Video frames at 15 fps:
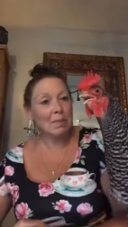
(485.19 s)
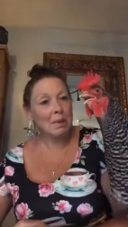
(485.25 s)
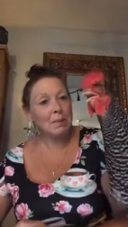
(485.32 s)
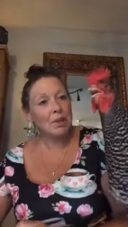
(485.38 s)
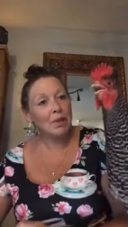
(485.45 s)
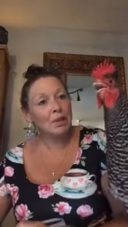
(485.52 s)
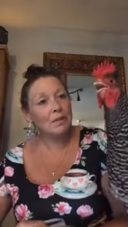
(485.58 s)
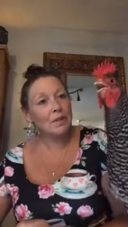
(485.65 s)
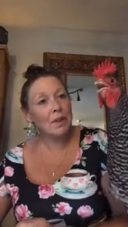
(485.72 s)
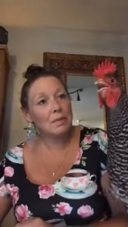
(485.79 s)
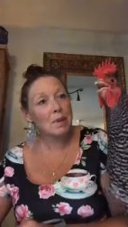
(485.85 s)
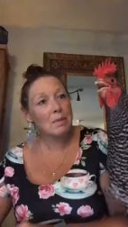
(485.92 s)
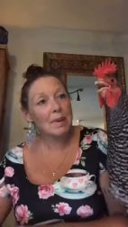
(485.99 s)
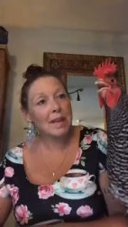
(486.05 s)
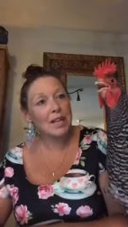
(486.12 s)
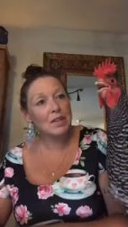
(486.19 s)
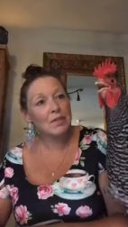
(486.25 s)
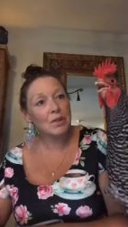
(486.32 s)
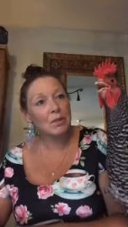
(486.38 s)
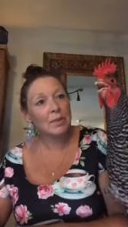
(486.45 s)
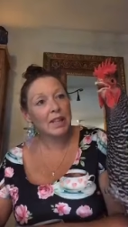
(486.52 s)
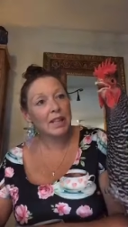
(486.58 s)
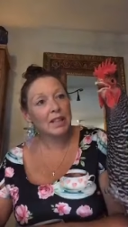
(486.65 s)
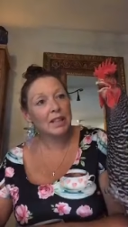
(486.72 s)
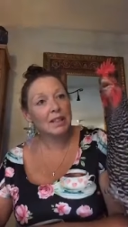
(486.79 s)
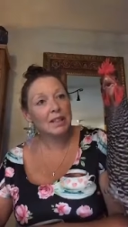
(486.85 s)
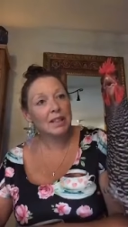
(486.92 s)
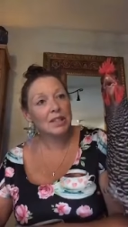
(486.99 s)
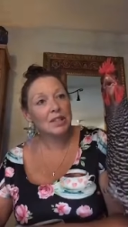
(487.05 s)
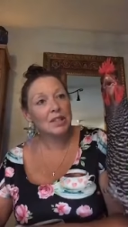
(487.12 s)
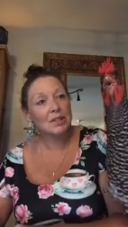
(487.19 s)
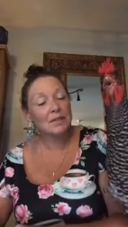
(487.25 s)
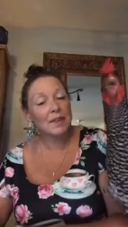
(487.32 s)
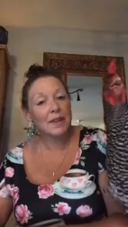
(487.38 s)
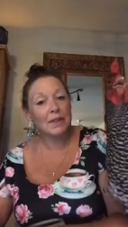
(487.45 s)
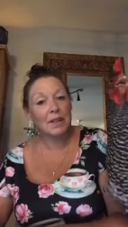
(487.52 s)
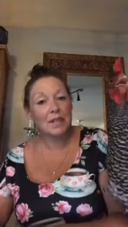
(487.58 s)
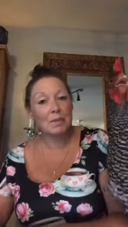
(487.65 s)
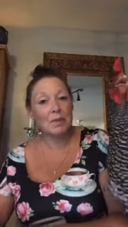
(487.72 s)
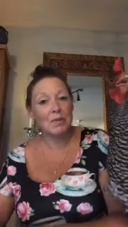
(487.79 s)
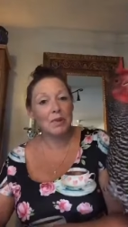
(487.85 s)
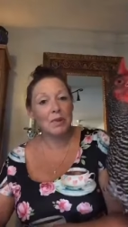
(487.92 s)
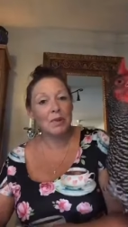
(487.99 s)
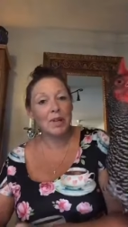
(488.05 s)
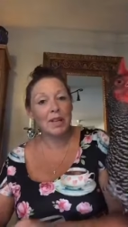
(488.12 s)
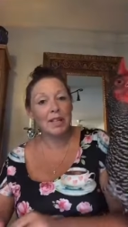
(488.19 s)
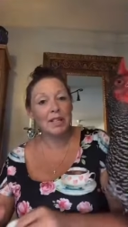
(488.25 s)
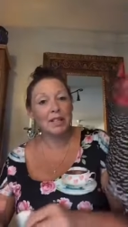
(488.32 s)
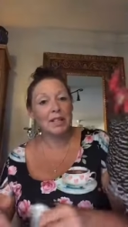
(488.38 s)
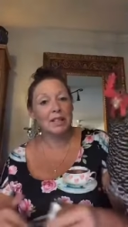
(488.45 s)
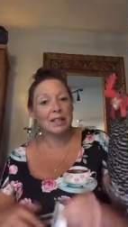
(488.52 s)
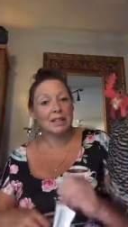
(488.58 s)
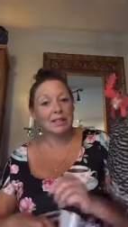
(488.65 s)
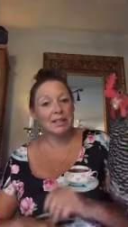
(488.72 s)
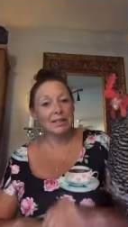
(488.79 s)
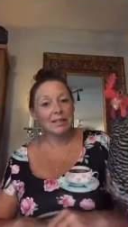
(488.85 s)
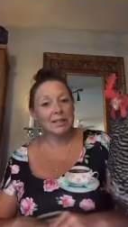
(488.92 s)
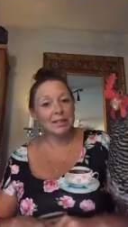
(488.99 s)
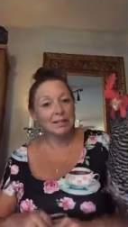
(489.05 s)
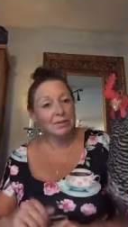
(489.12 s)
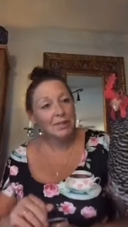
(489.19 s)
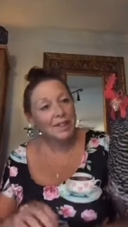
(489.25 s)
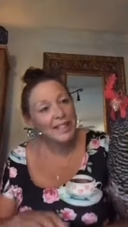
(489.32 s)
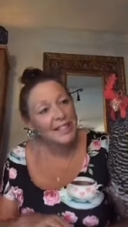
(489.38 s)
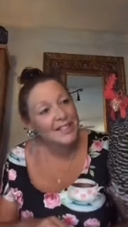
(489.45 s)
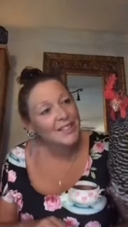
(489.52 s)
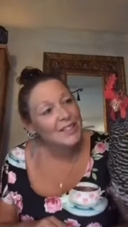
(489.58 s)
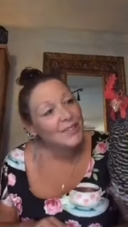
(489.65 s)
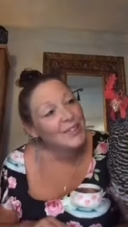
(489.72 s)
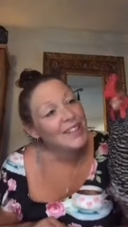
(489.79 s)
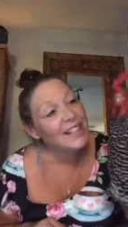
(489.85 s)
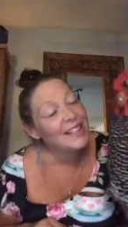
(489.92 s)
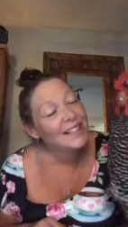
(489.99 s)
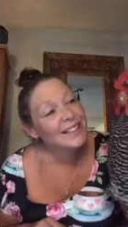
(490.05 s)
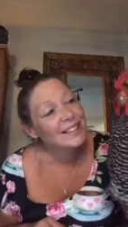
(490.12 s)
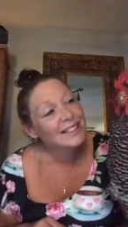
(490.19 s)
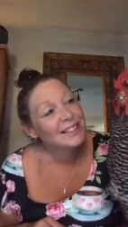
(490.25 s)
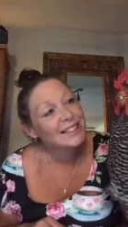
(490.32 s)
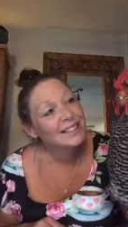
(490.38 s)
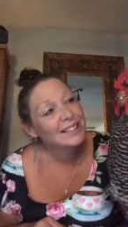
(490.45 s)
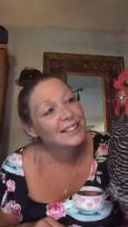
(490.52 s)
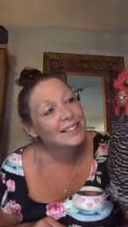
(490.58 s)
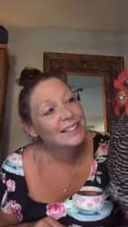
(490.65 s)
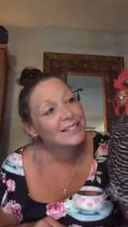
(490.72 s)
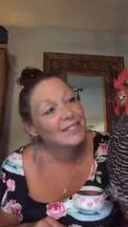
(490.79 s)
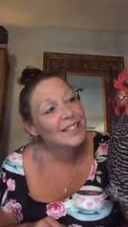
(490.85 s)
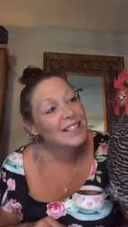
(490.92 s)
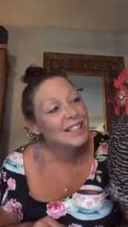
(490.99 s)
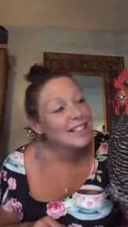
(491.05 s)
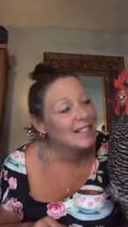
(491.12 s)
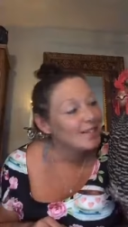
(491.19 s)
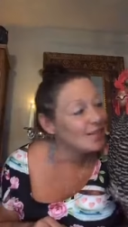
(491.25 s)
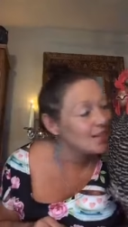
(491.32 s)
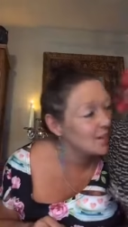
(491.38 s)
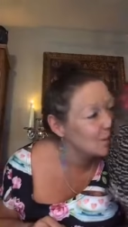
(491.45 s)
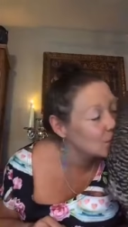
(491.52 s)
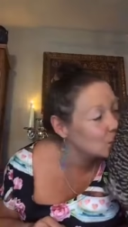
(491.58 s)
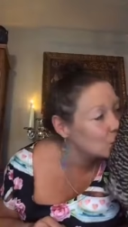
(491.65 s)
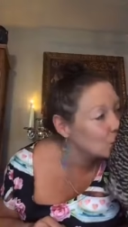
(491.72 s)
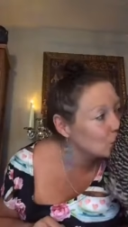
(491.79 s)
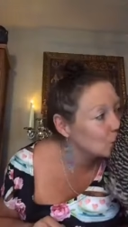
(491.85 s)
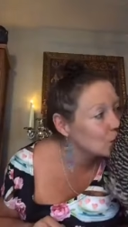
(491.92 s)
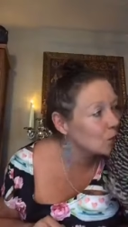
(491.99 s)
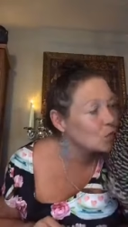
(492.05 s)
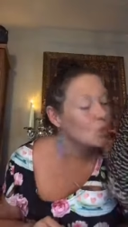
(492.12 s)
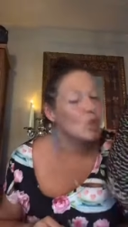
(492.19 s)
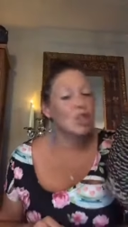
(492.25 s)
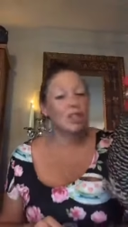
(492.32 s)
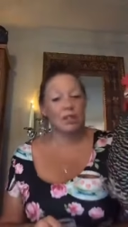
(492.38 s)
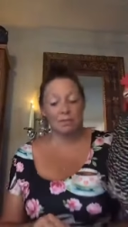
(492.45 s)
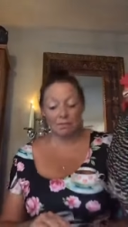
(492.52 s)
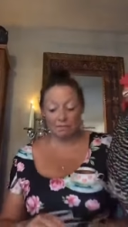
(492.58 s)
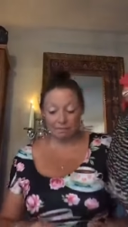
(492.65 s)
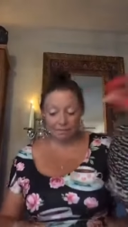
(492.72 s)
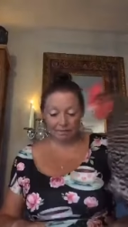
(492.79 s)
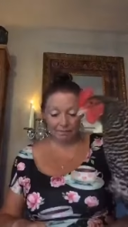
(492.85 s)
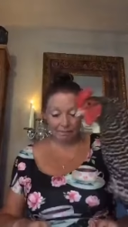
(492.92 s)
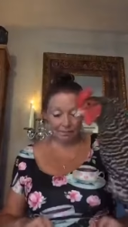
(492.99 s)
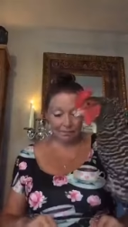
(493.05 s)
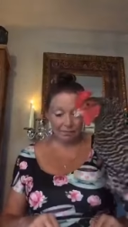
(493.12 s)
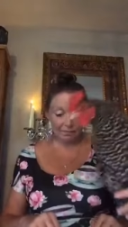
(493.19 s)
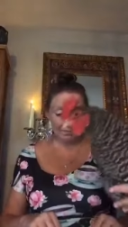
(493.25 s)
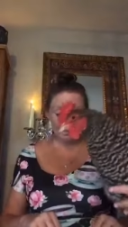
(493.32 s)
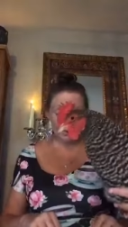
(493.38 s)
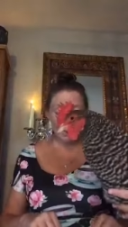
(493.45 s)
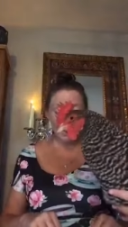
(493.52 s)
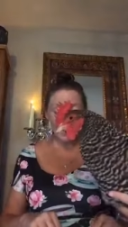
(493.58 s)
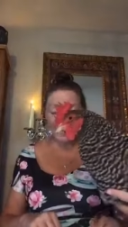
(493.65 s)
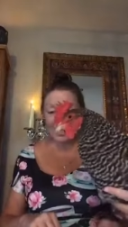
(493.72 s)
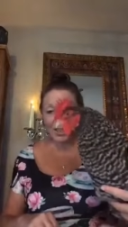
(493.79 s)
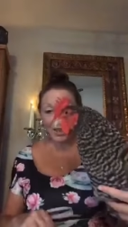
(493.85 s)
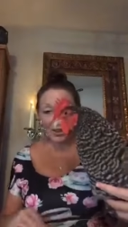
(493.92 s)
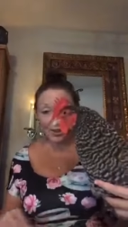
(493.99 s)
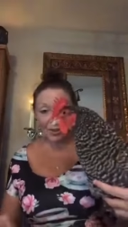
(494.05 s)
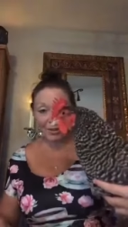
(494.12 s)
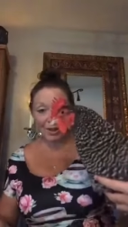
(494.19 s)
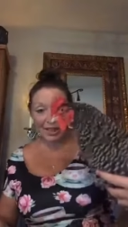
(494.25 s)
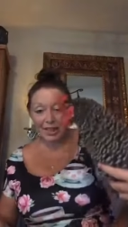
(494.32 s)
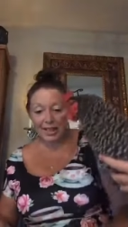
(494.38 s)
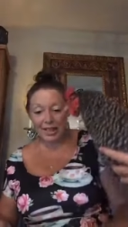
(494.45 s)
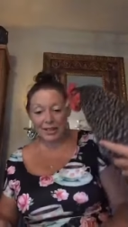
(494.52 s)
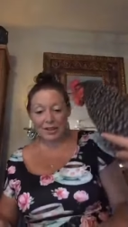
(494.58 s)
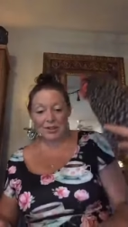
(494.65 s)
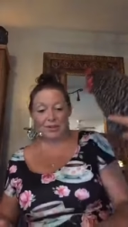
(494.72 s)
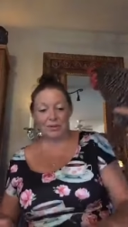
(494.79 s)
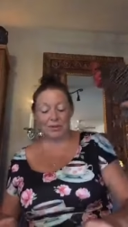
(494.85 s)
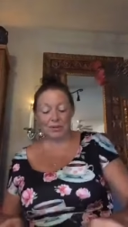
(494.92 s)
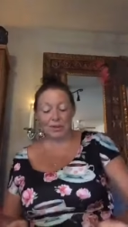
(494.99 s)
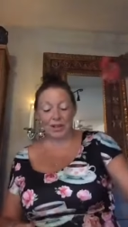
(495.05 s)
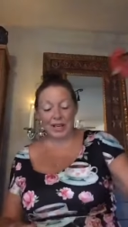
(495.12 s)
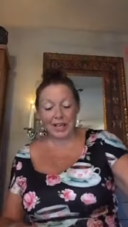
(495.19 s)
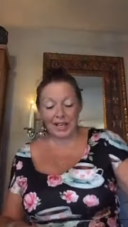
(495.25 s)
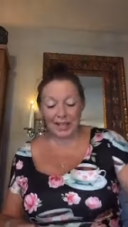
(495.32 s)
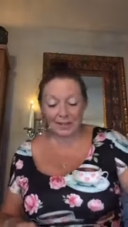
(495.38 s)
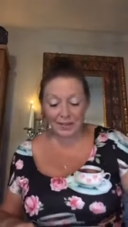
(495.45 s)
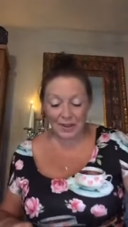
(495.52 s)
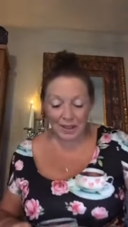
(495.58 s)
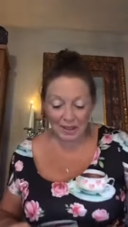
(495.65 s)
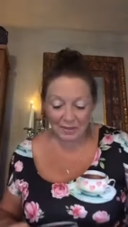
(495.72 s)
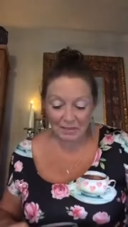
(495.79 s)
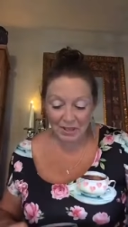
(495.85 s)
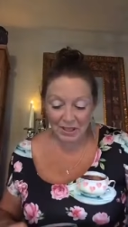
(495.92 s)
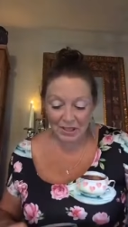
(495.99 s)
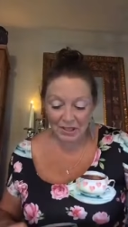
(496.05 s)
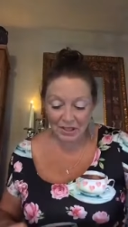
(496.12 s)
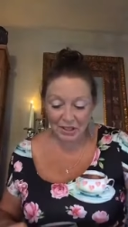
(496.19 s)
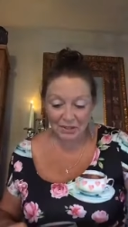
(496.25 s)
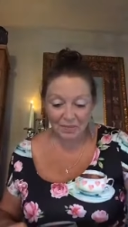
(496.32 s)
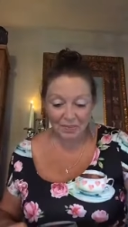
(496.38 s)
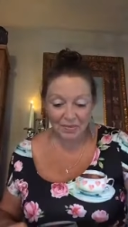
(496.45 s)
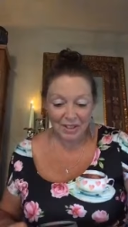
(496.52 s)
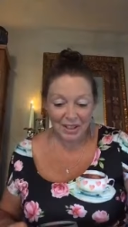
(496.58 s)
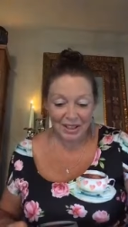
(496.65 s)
Maybe you could find my page for me. I should have found this beforehand. What are you doing? What you doing? I know, I know. Thank you very much.